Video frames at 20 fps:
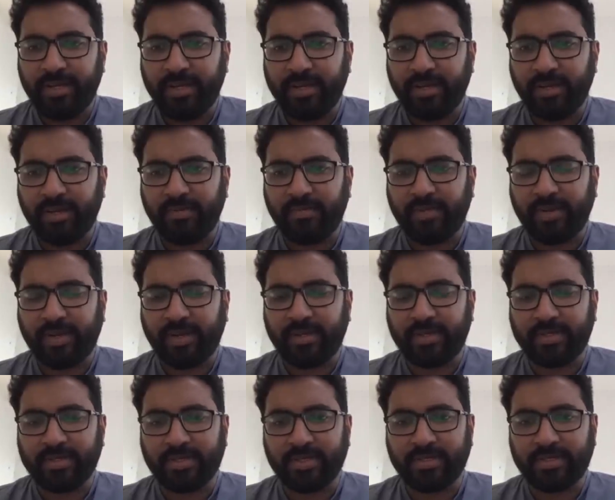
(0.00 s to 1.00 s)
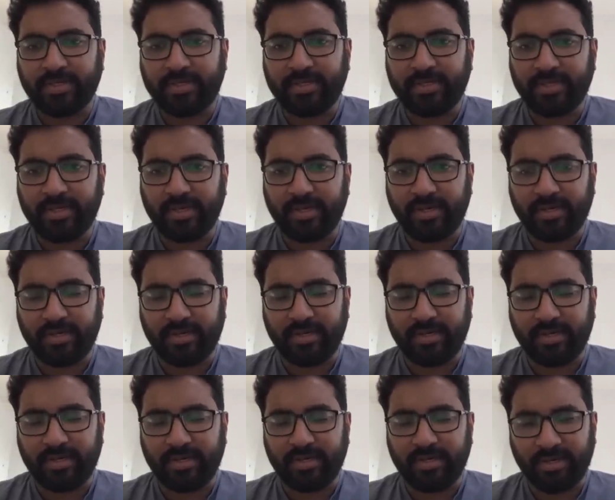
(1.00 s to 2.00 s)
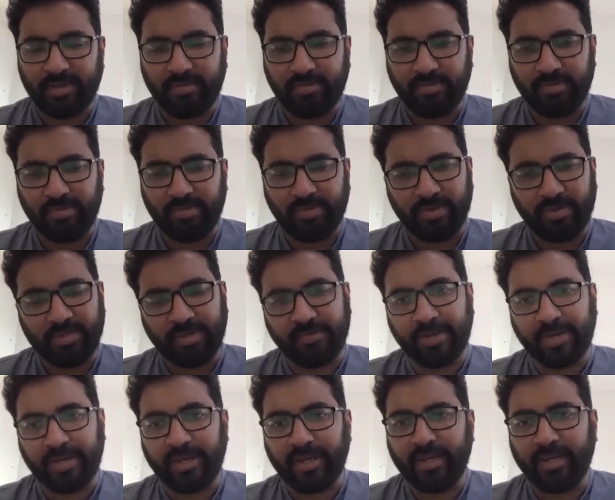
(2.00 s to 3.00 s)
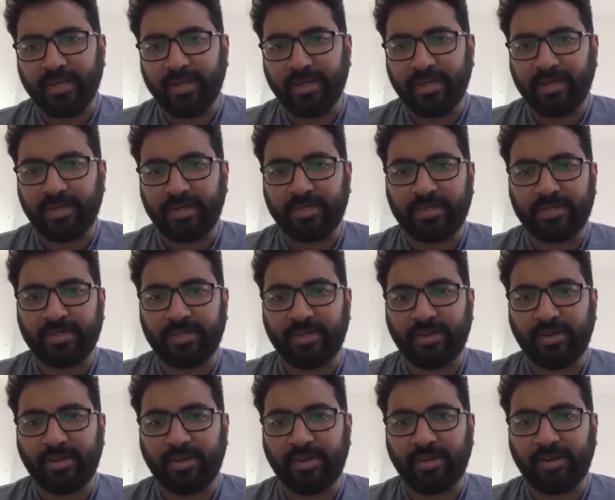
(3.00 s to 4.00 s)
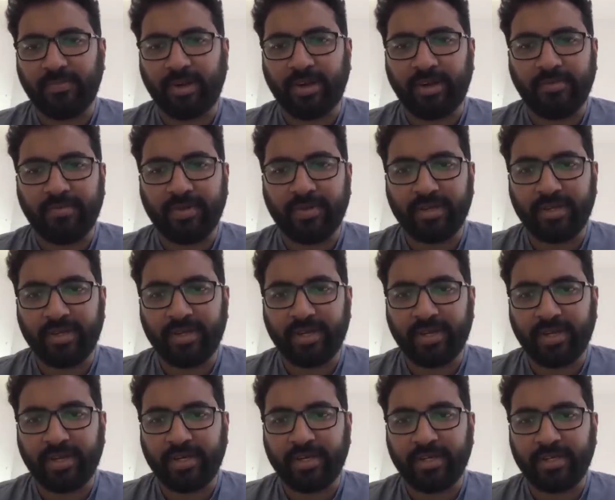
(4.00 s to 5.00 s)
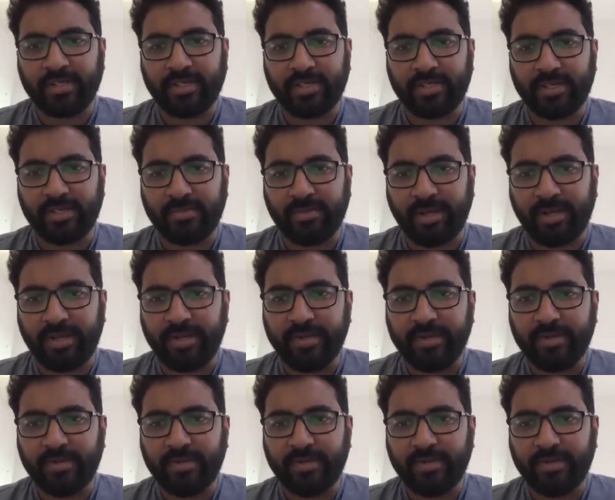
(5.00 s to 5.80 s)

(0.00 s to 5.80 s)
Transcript: Uh, we can discuss this uh, separately. It's not part of the integrated discussion plan.